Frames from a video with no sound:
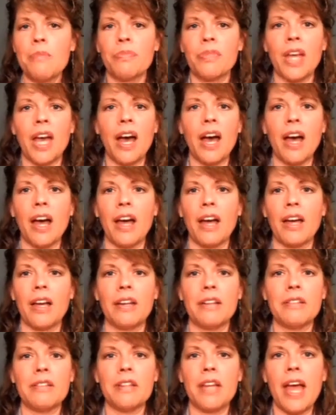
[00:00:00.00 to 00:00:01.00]

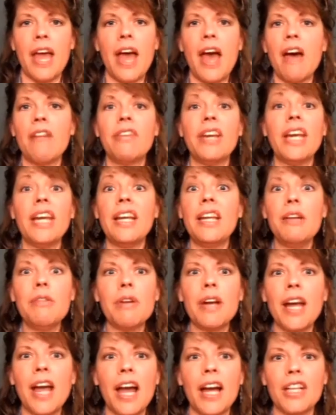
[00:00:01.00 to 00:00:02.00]
have any
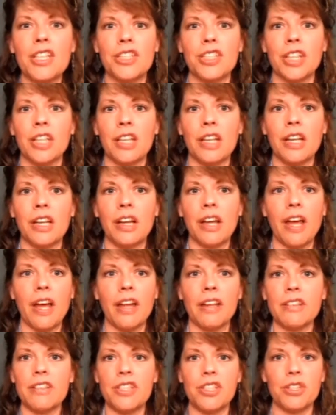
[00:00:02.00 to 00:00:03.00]
reaction
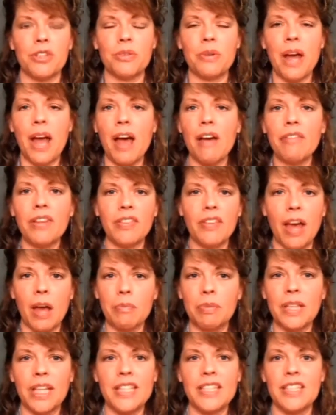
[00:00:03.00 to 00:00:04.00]
to having that
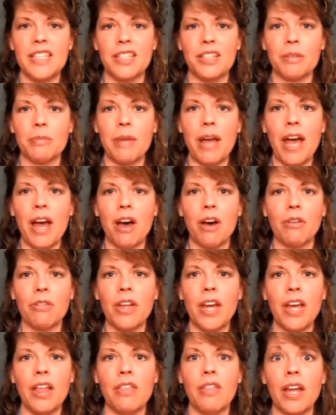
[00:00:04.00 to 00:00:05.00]
placed in their mouth
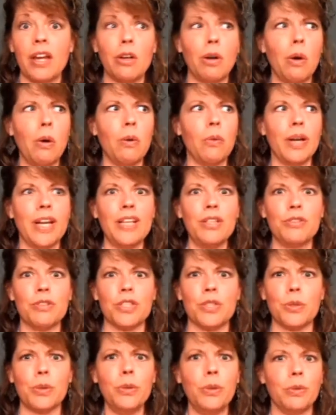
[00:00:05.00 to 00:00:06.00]
than, oh,
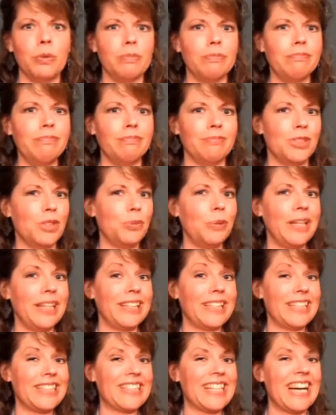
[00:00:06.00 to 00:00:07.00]
interest, ooh,
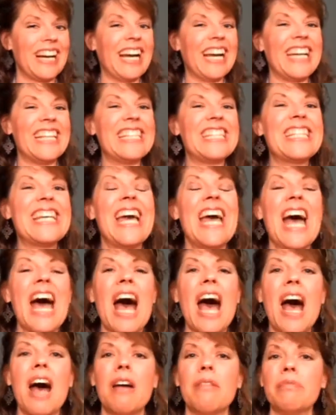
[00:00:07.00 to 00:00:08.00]
sweet, that's nice.
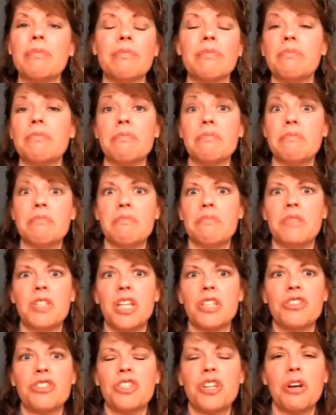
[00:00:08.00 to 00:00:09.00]

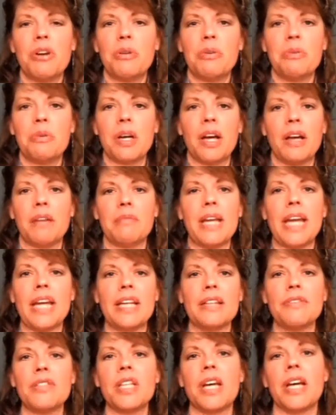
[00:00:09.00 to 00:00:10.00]
There's no
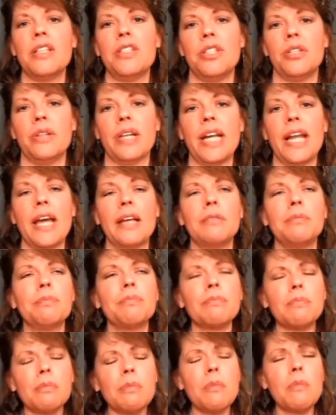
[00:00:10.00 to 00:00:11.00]
negative side to it. And
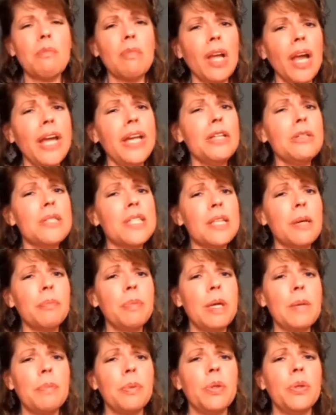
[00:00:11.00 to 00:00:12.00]
I know some
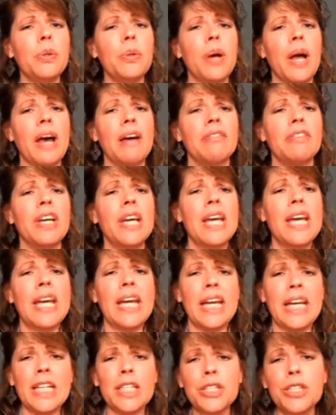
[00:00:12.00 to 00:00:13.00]
people who have
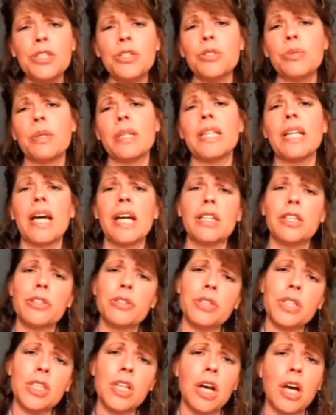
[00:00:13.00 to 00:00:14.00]
issues with
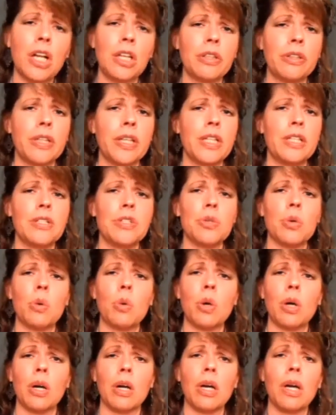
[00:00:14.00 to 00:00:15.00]
lactose intolerance
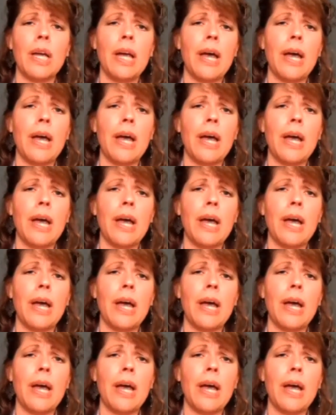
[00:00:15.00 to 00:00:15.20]
or